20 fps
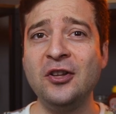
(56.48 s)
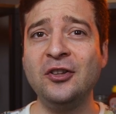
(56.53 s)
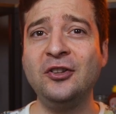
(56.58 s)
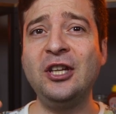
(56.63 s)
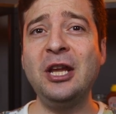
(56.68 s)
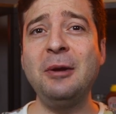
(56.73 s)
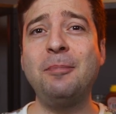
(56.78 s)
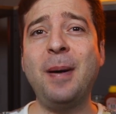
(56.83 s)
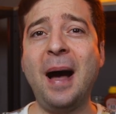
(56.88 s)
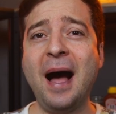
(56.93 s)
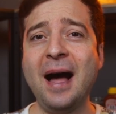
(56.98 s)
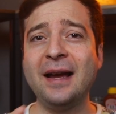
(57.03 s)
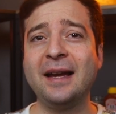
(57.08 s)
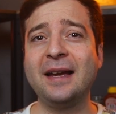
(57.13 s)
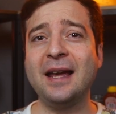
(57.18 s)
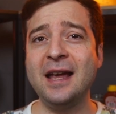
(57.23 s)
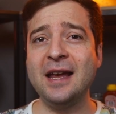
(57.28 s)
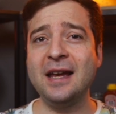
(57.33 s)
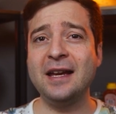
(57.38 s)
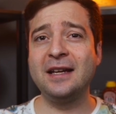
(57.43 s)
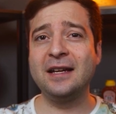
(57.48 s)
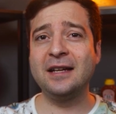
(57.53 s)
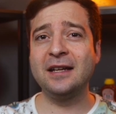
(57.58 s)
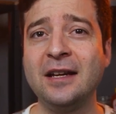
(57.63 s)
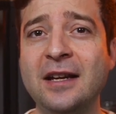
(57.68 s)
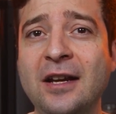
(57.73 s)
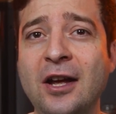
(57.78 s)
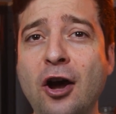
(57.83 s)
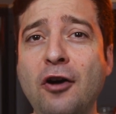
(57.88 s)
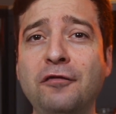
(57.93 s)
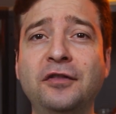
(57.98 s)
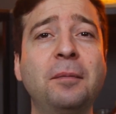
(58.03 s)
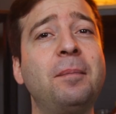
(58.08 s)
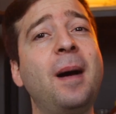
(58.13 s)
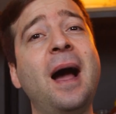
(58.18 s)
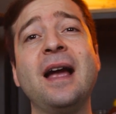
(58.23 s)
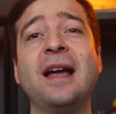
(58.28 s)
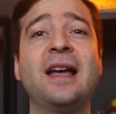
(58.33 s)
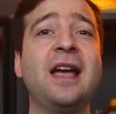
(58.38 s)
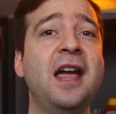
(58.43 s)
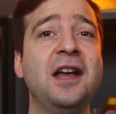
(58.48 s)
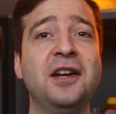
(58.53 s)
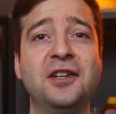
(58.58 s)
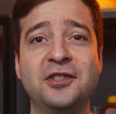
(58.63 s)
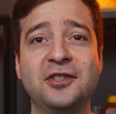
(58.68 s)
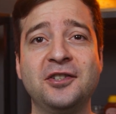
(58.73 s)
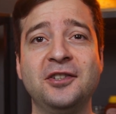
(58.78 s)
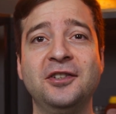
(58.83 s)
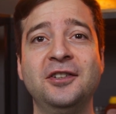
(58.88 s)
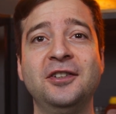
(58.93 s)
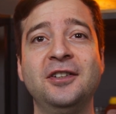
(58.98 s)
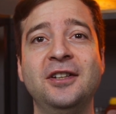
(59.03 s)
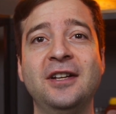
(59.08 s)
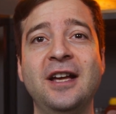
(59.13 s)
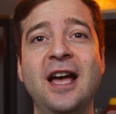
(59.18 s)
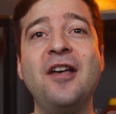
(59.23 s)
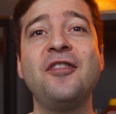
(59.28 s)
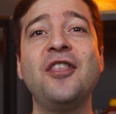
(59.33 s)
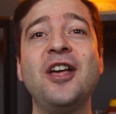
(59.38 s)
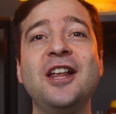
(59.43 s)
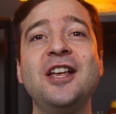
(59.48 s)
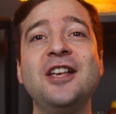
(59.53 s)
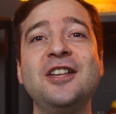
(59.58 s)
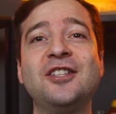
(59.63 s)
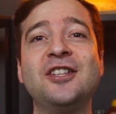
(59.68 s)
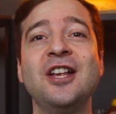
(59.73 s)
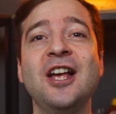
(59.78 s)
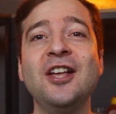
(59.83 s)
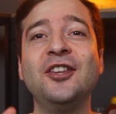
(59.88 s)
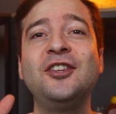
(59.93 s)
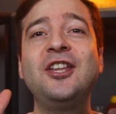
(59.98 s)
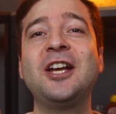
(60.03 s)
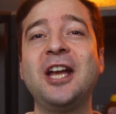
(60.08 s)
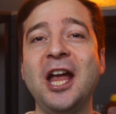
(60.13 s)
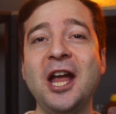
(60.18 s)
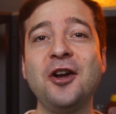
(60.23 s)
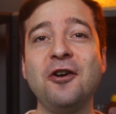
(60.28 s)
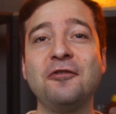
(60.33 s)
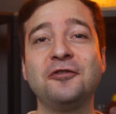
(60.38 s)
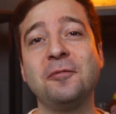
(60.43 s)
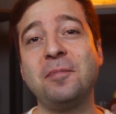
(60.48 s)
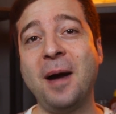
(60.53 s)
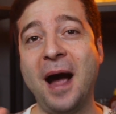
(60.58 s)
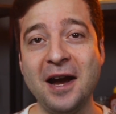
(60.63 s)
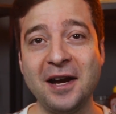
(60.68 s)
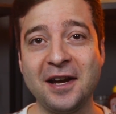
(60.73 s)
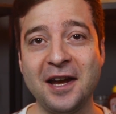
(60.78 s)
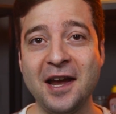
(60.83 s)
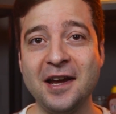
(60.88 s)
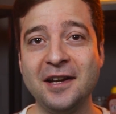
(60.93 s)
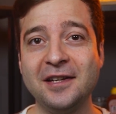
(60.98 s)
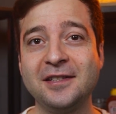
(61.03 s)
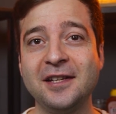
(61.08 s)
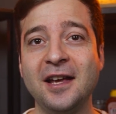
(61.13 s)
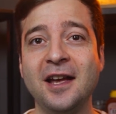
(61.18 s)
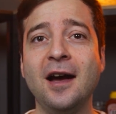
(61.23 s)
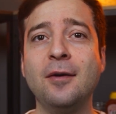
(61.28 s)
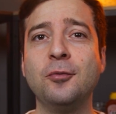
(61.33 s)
the pancake of the pancakes. And that is the king of the pancakes, I